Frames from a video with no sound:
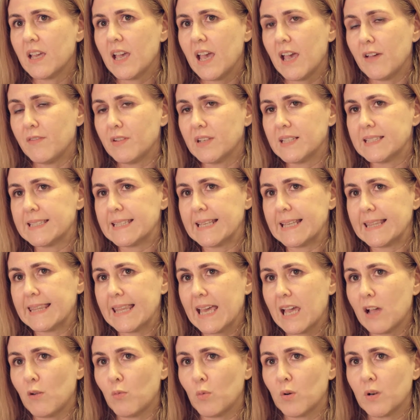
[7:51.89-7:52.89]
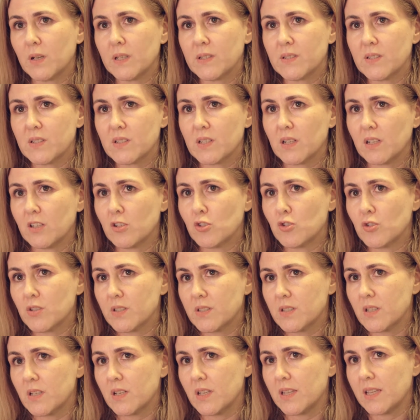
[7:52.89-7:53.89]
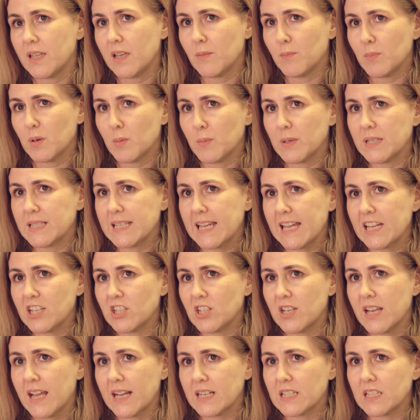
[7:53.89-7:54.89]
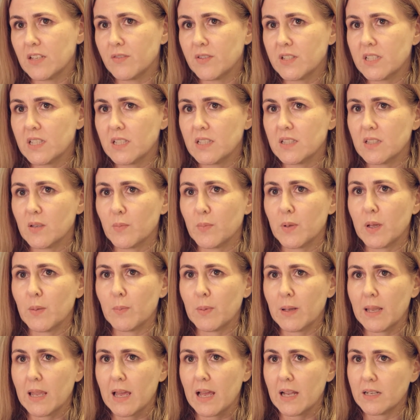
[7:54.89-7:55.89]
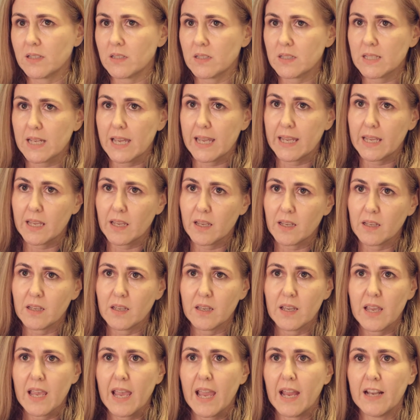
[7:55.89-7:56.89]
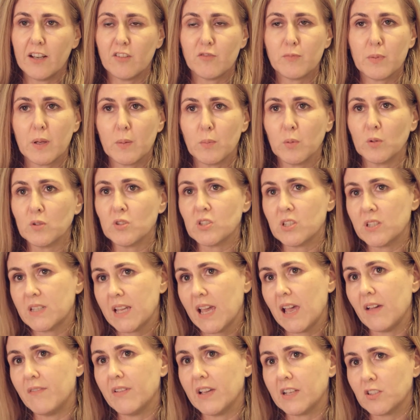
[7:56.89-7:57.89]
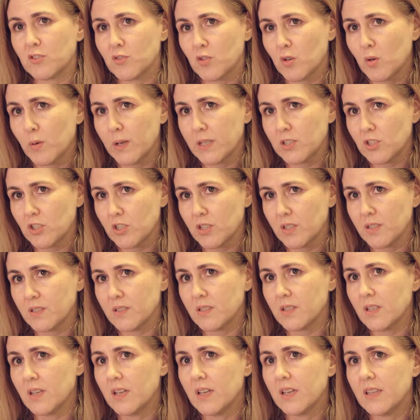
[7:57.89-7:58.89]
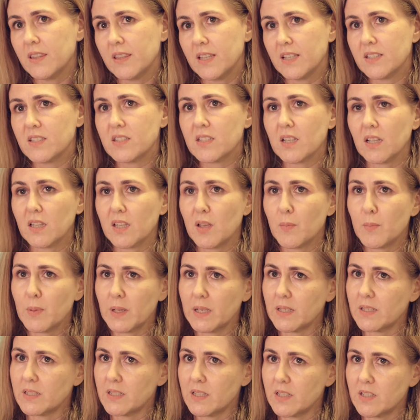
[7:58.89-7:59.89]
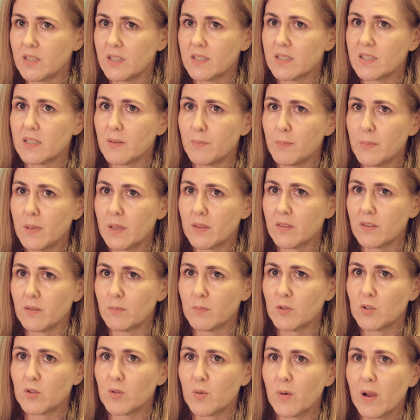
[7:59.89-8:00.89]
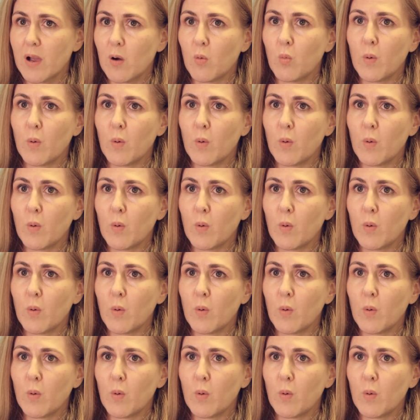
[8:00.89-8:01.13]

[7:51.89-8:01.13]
Having said that, we're still interested in the implementation activities that people are undertaking, and if people did have extra questions, there's still the ability to submit them through our